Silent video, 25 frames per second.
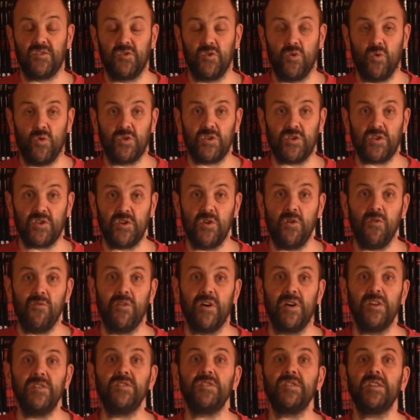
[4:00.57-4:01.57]
George
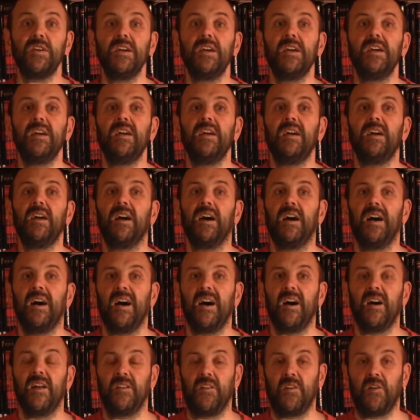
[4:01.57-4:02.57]
Silver's
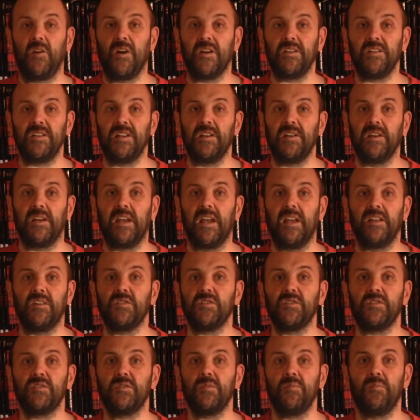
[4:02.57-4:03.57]
uh, and that I did
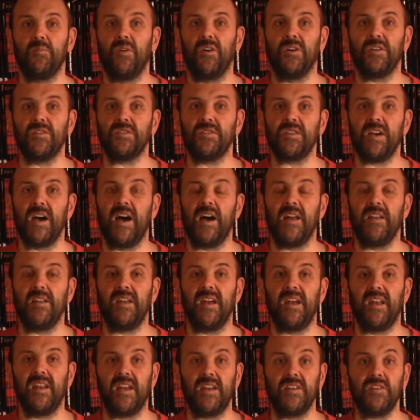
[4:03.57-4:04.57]
against my son
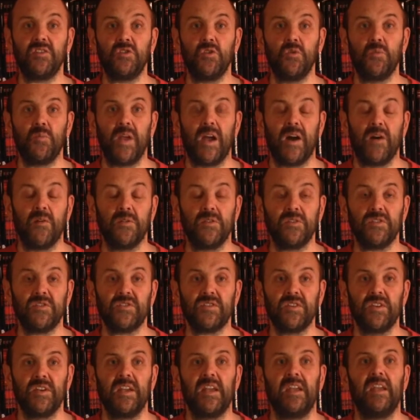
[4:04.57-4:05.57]
and as you'll be able to
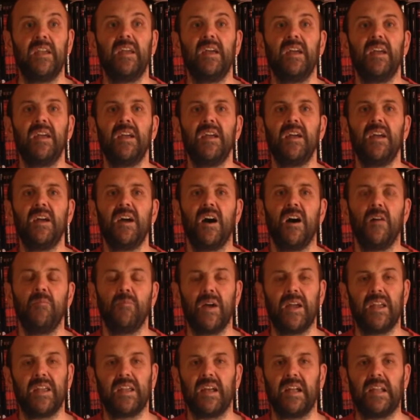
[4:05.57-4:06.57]
see I
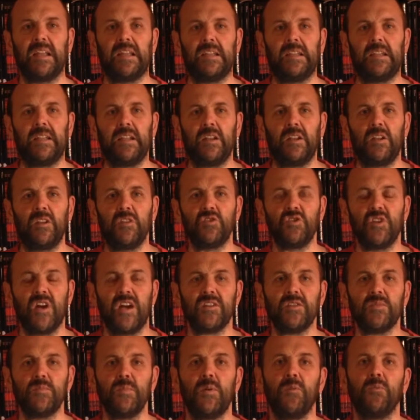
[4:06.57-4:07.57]
make a little
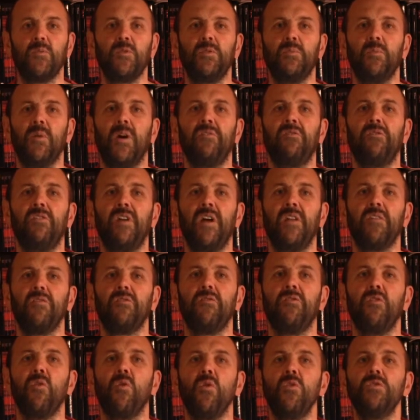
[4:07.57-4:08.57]
adjustment with my front
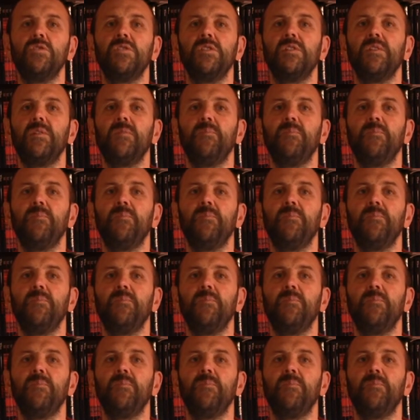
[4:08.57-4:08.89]
foot